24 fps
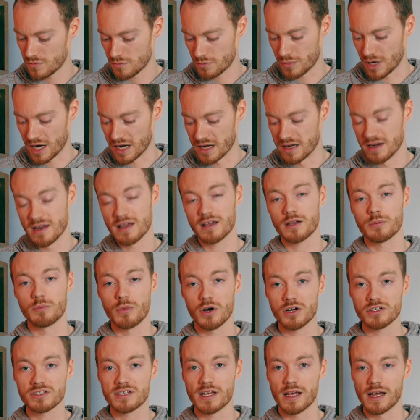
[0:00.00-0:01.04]
by Nick
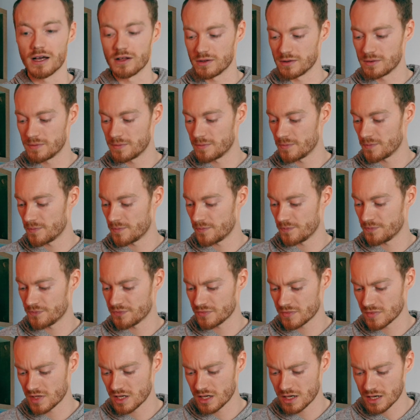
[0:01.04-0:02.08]
Martell.
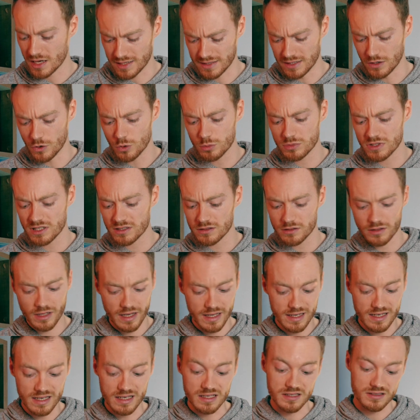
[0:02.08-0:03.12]
And the opening
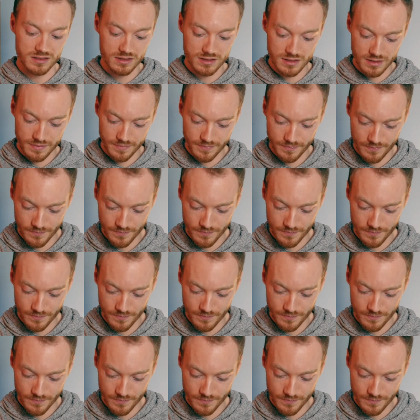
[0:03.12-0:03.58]
line is,